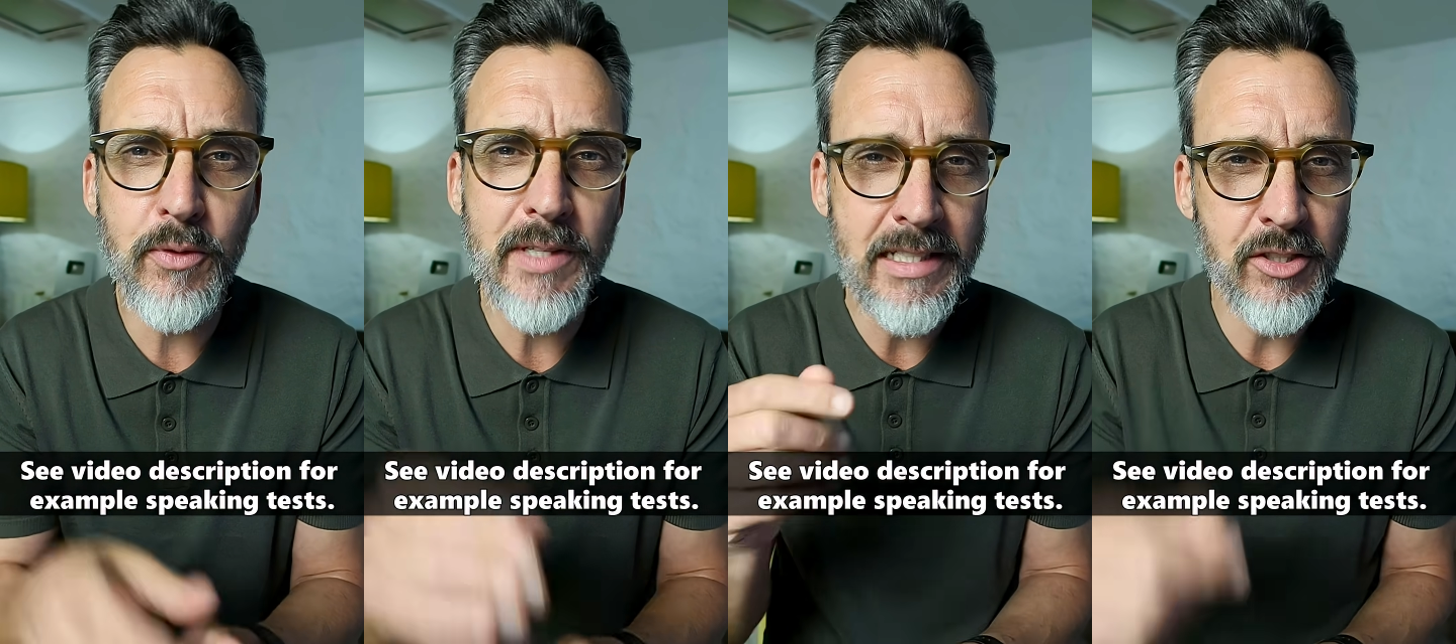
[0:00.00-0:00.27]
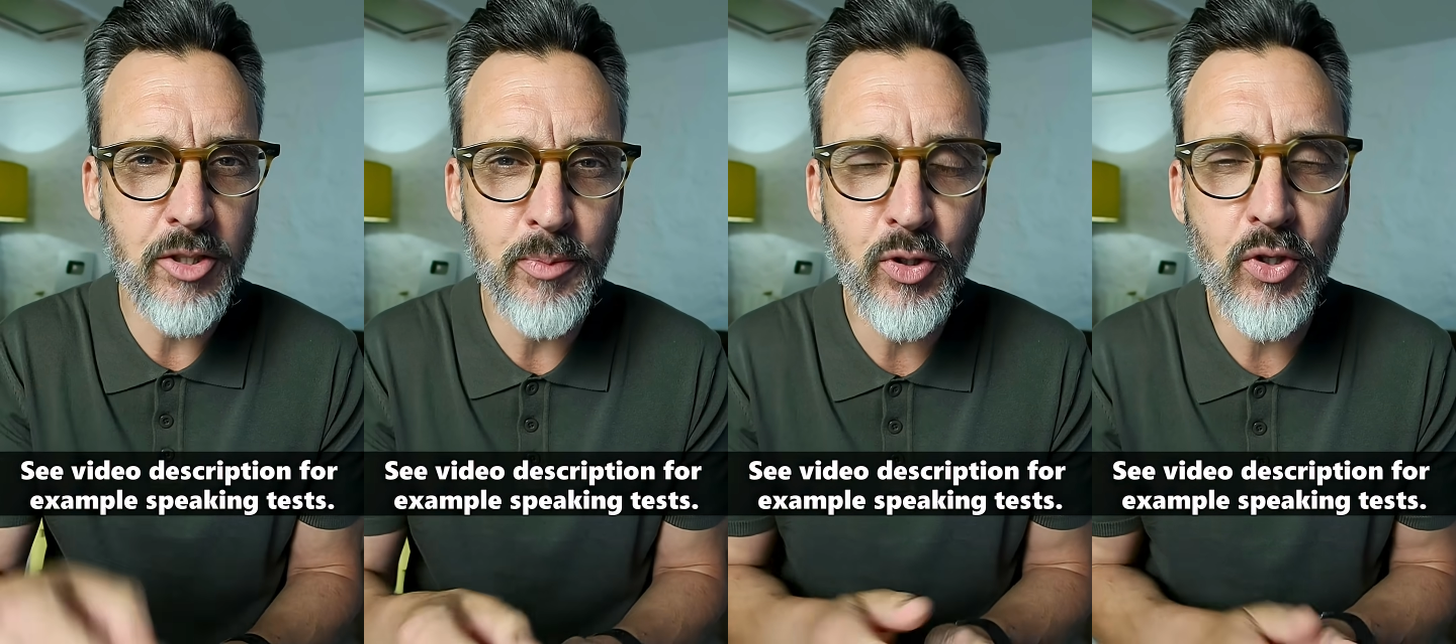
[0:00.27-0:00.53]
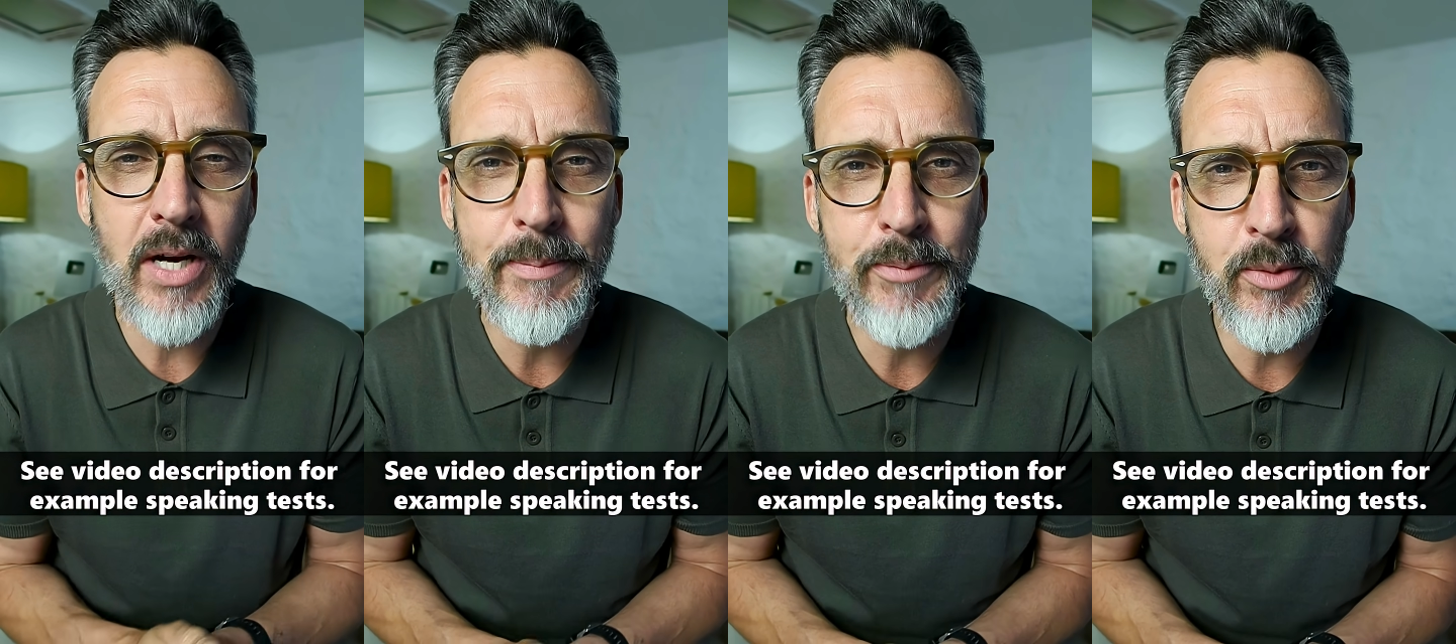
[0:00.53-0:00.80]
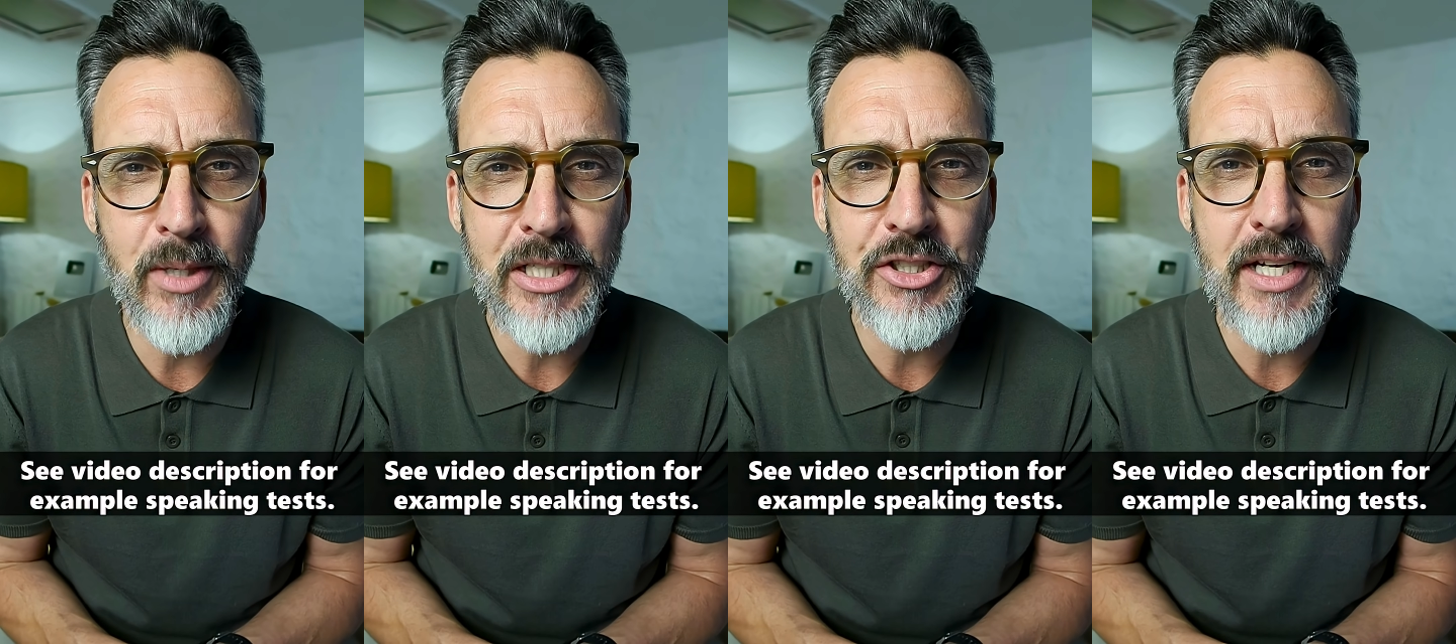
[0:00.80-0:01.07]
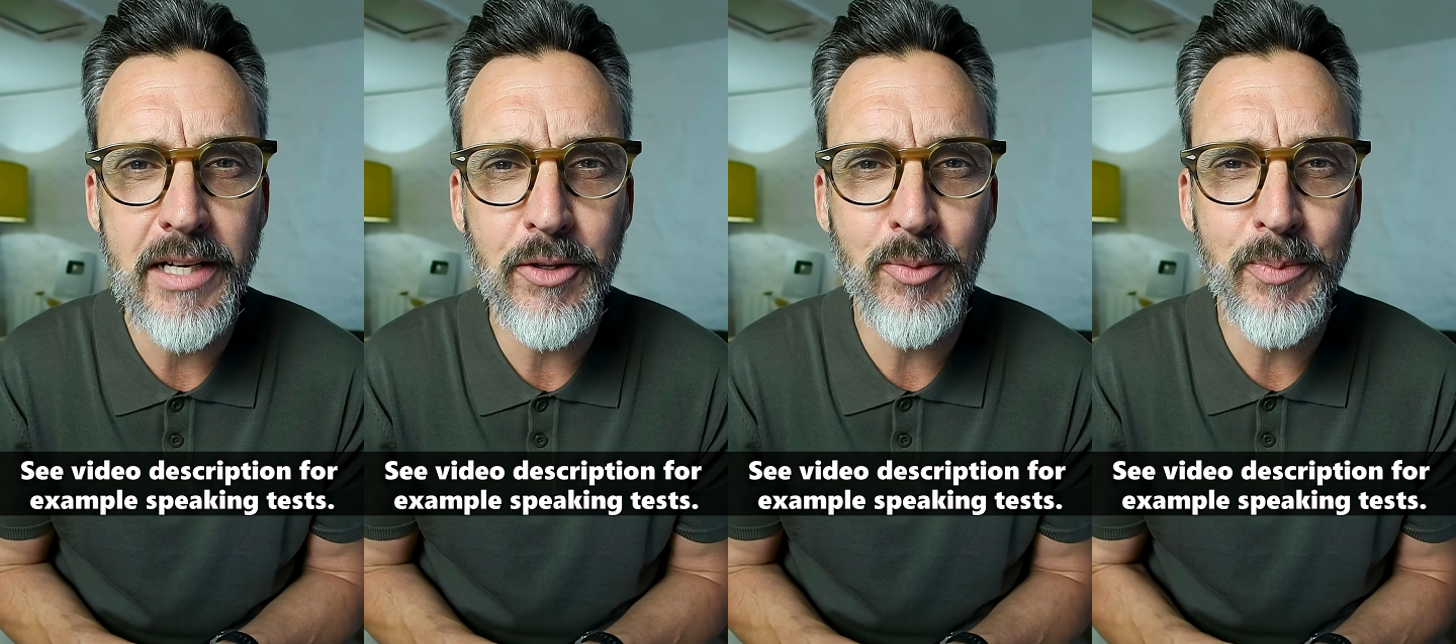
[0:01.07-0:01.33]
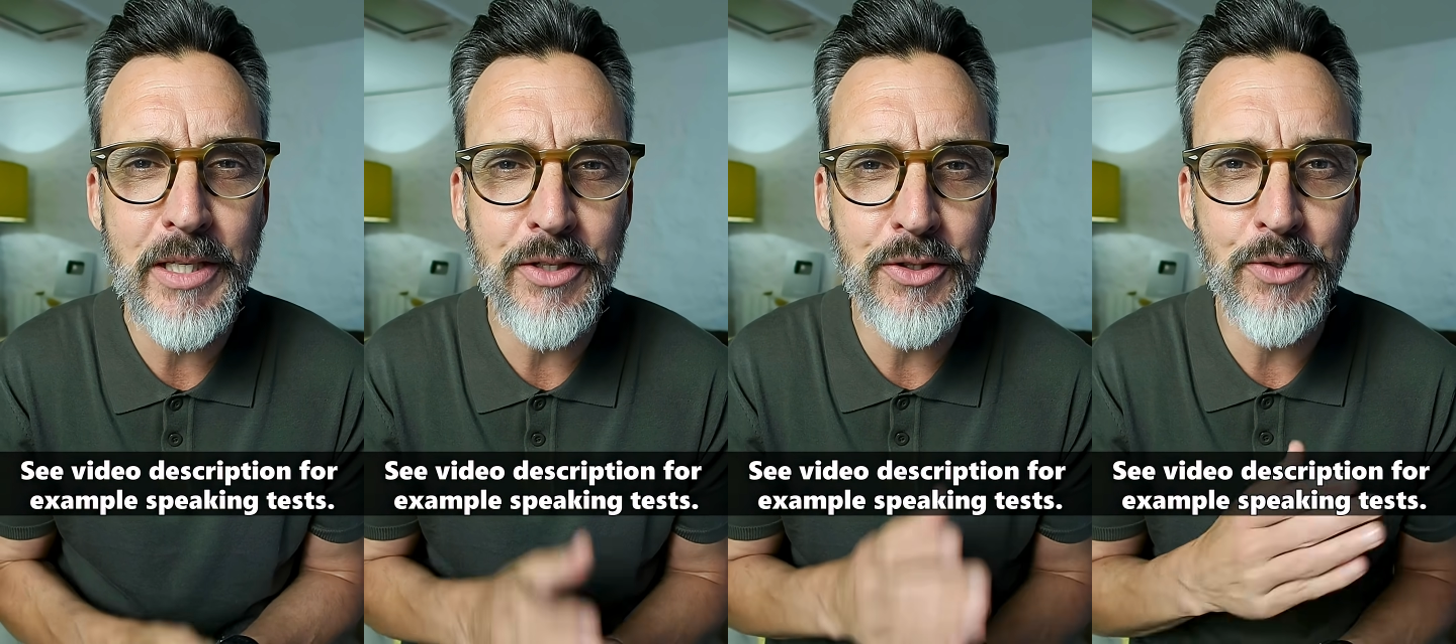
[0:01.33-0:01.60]
then subscribe to my channel
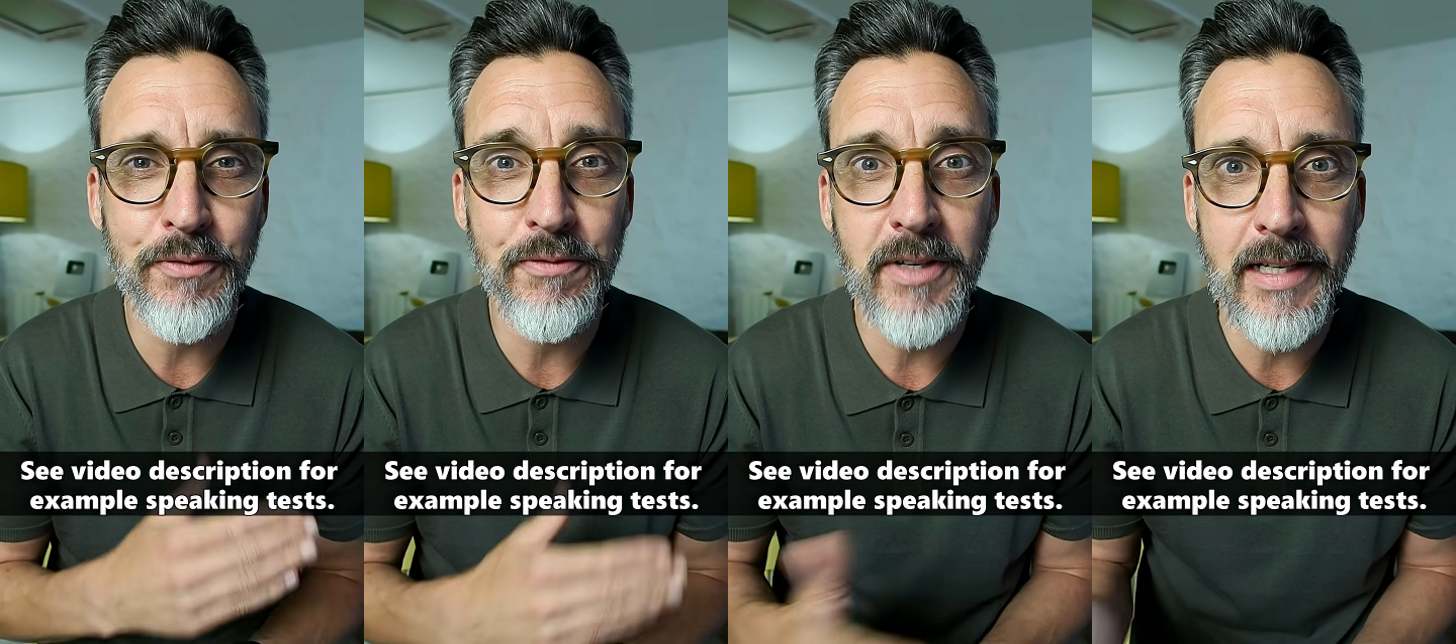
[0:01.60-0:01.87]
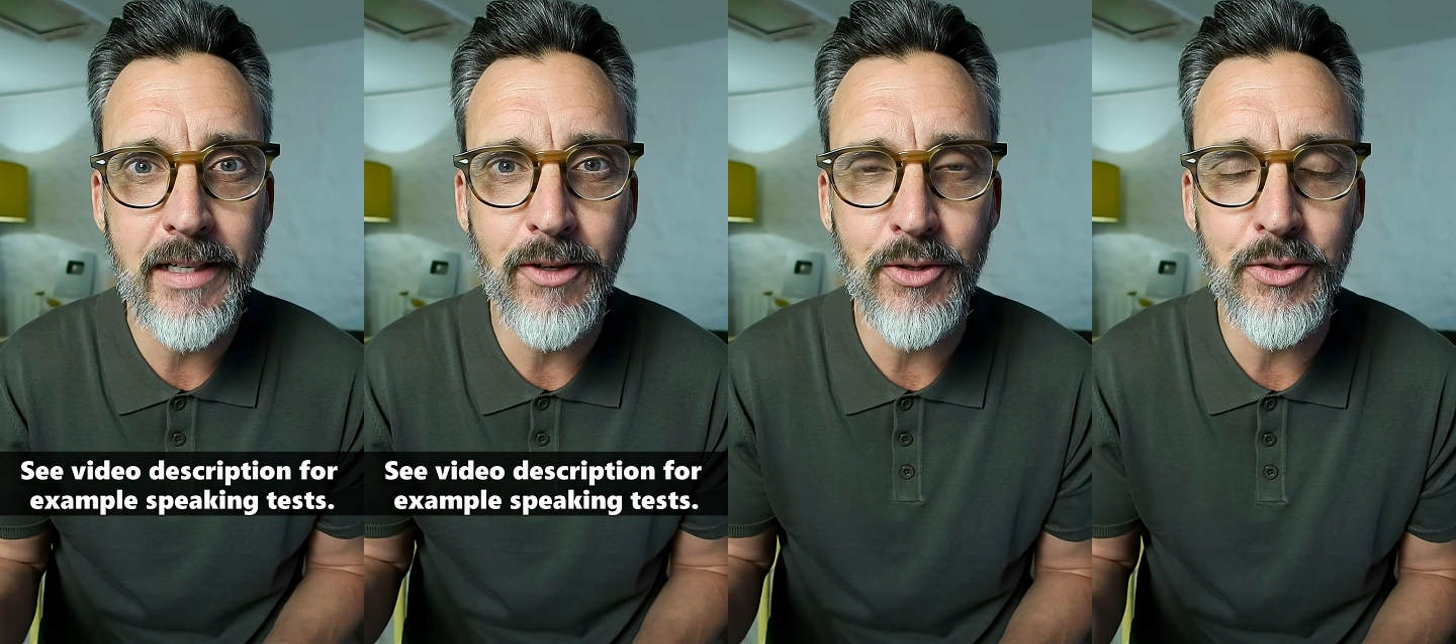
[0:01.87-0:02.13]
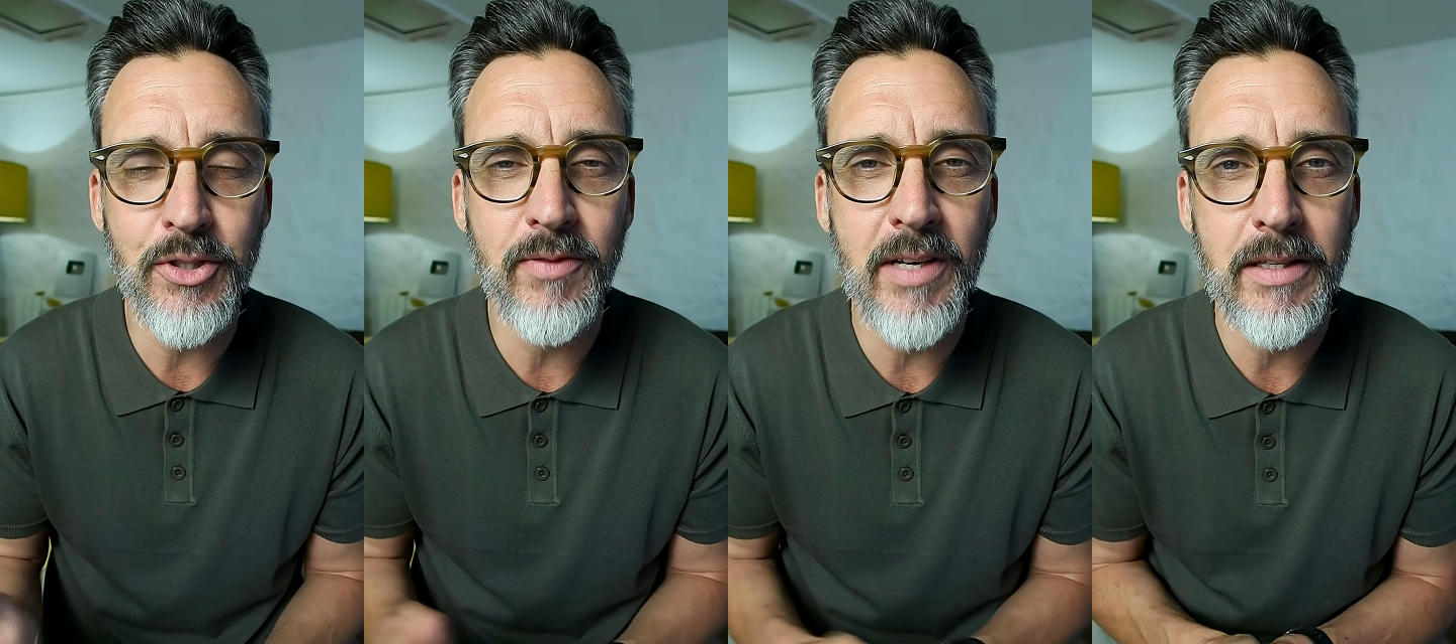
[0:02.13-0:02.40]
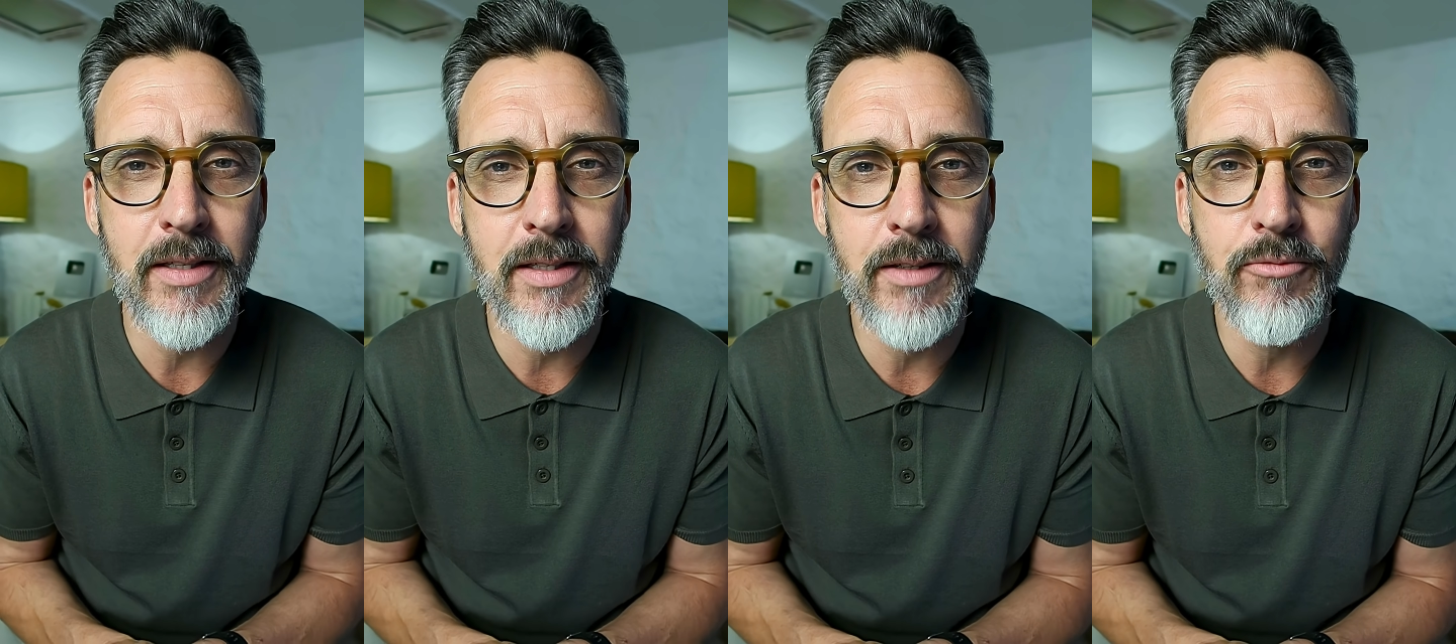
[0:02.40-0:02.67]
because you'll find lots of other